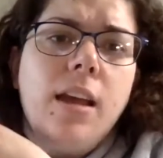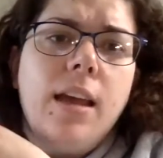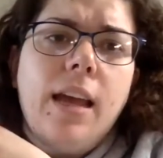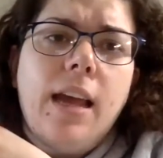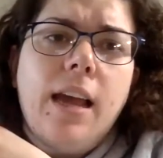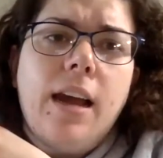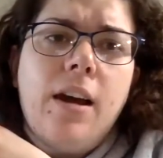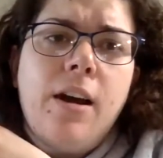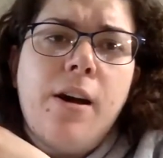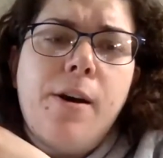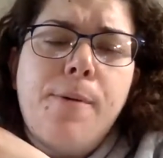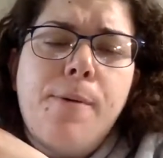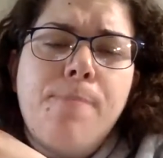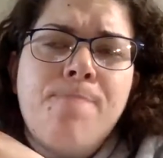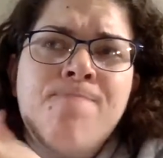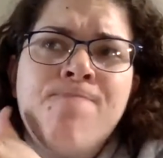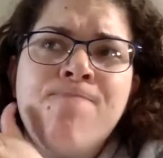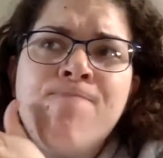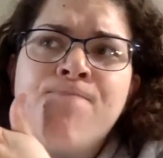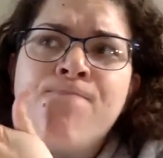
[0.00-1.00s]

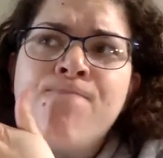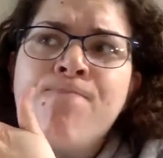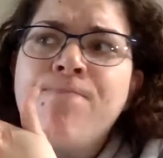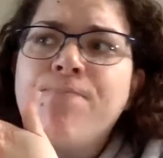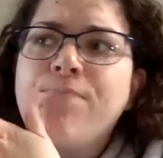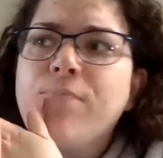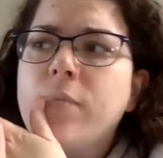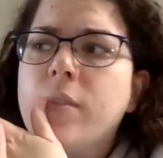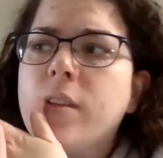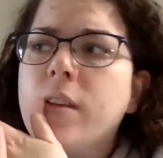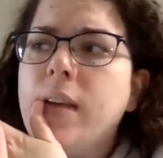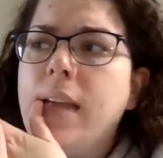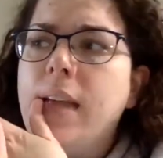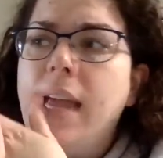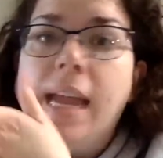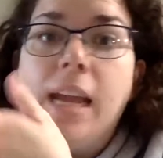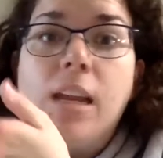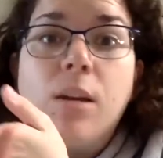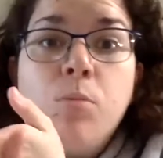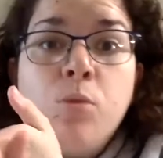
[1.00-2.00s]
um,
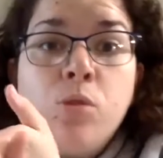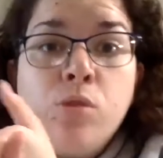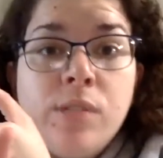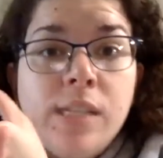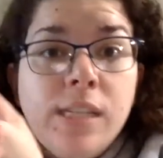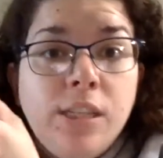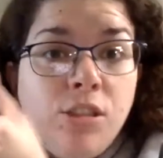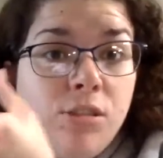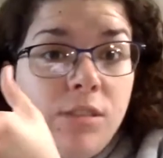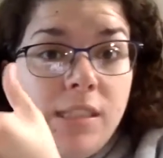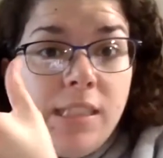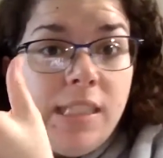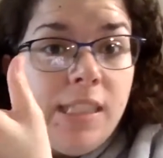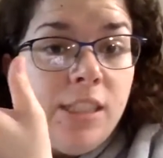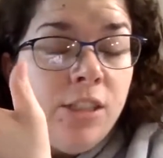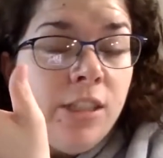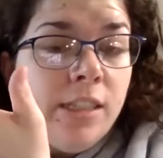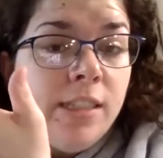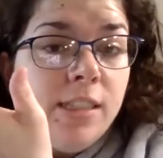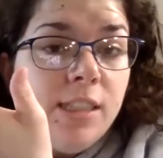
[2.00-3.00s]
animals that you see
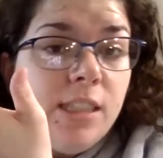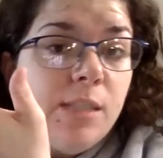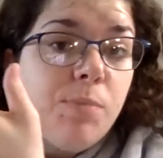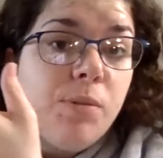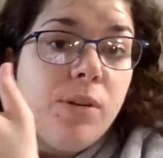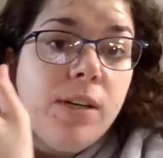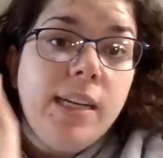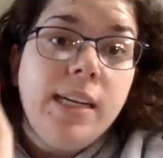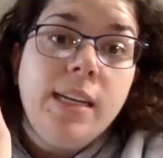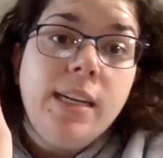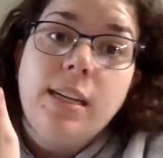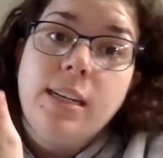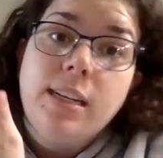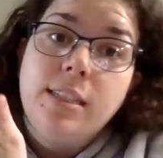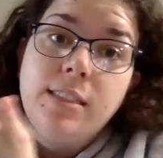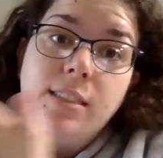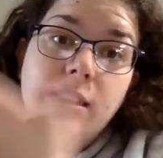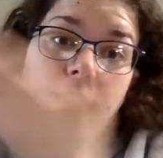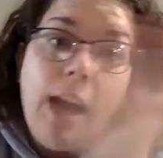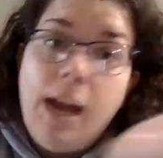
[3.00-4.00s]
during the spring,
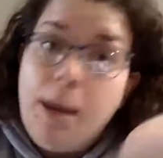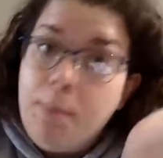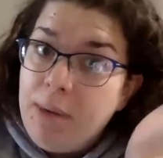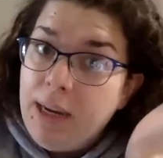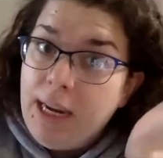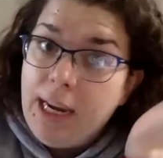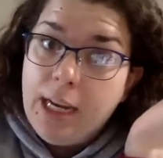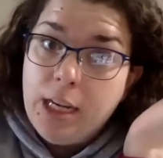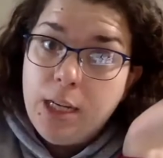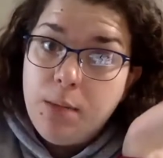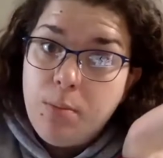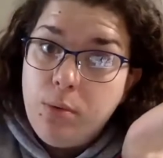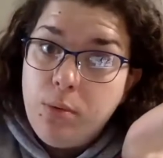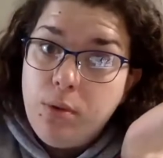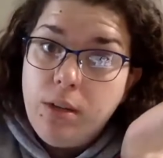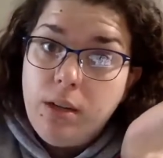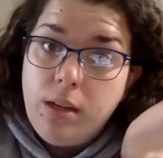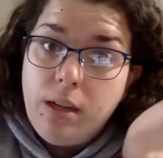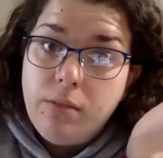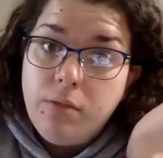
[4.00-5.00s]
because I'm an
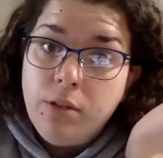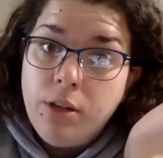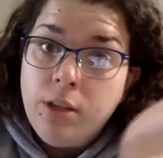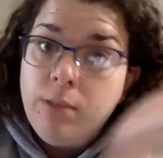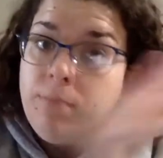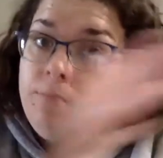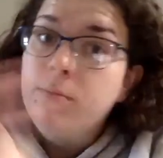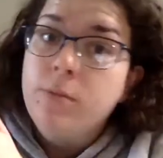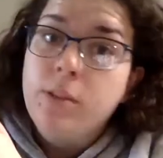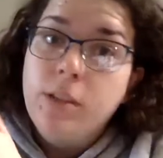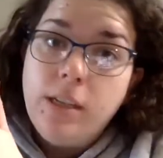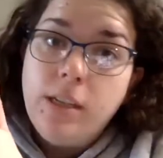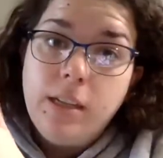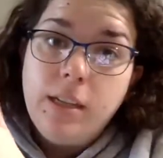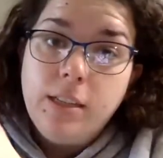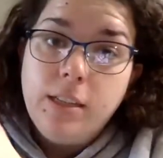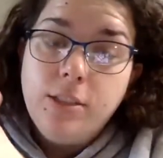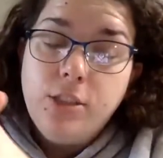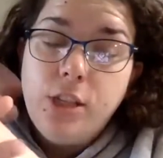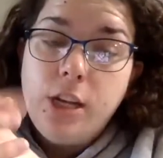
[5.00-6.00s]
animal lover,
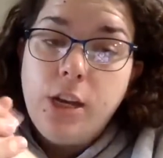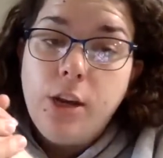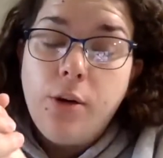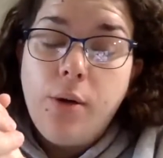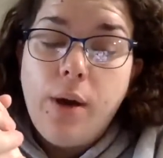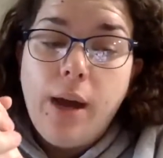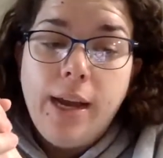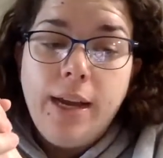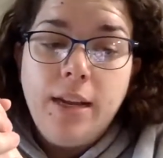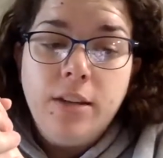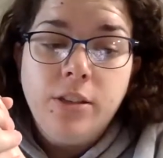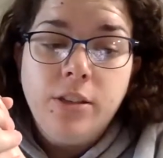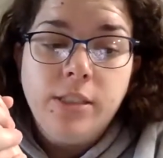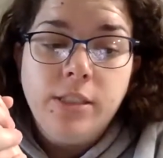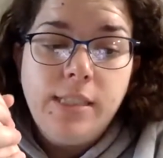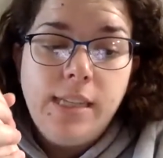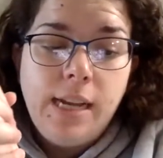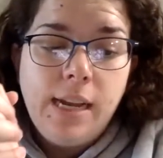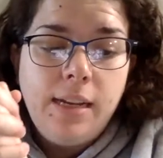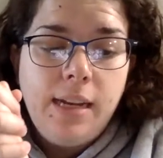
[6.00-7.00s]
so I
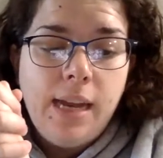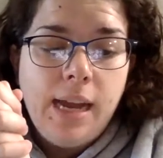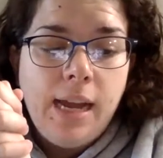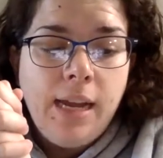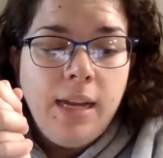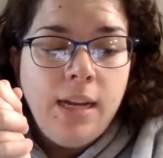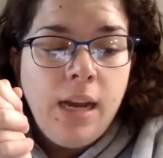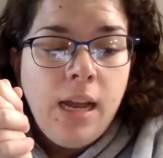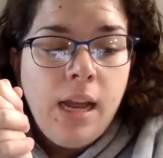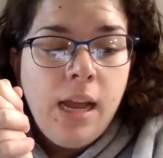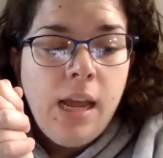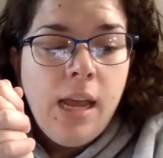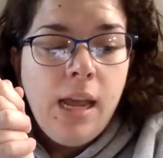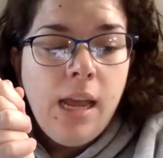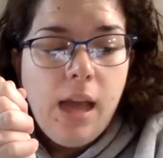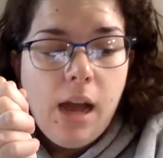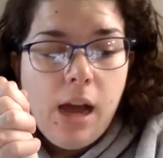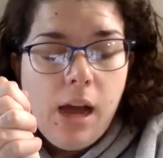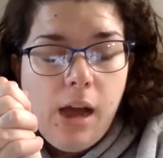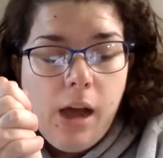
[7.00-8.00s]
understand that.
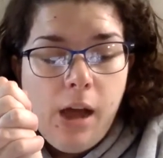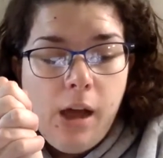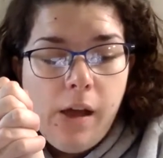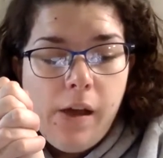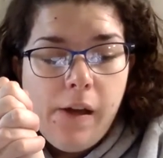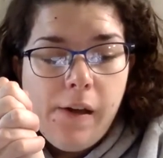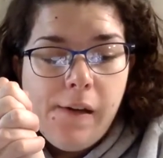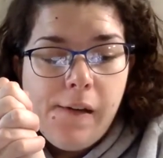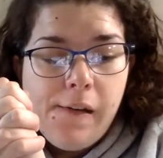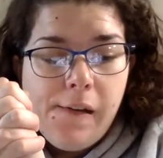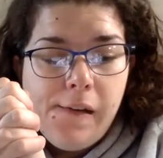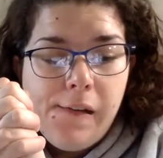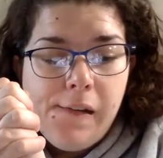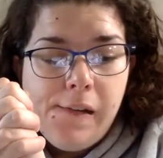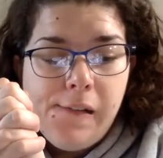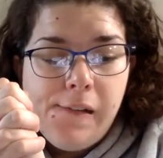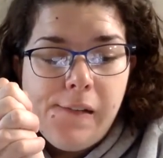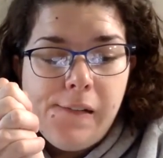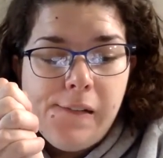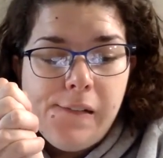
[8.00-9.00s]

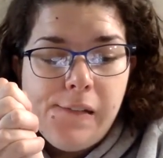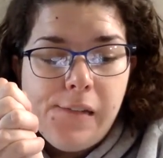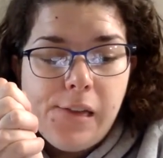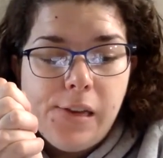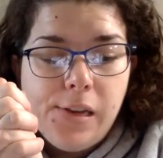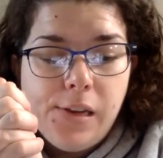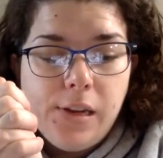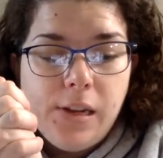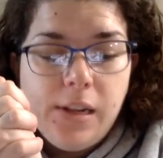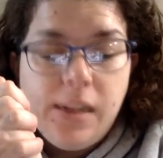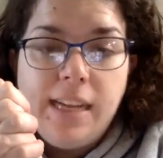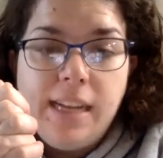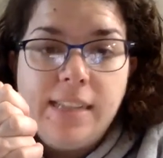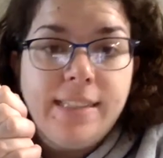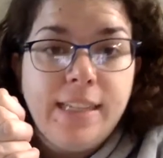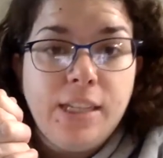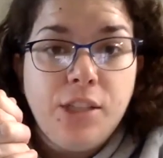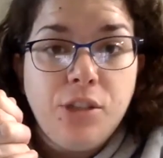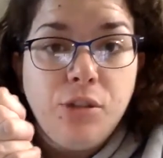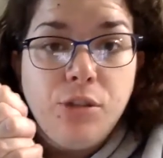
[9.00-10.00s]
Uh, the things
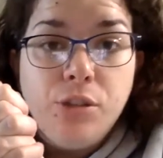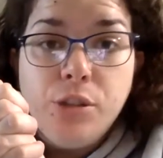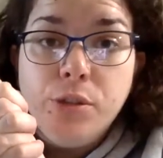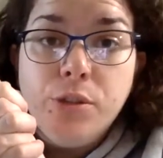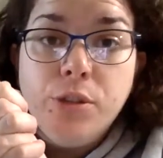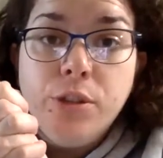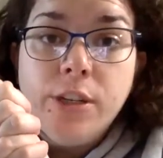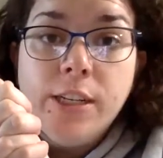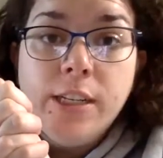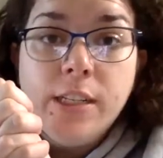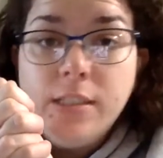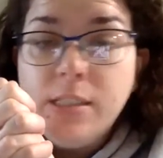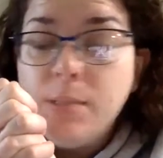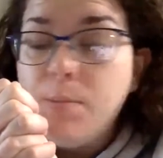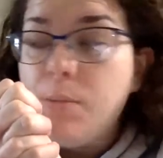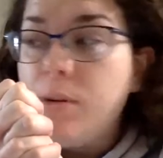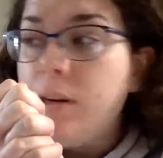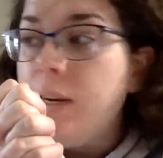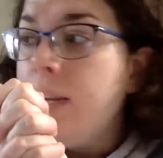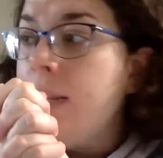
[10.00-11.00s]
that you do during
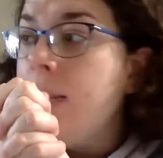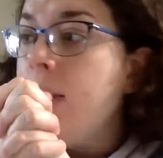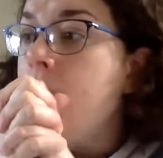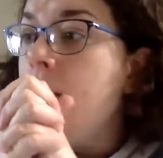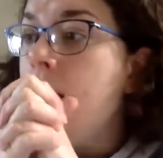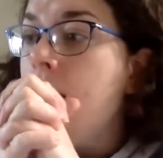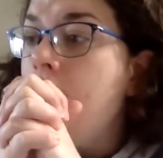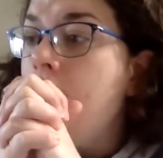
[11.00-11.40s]
spring,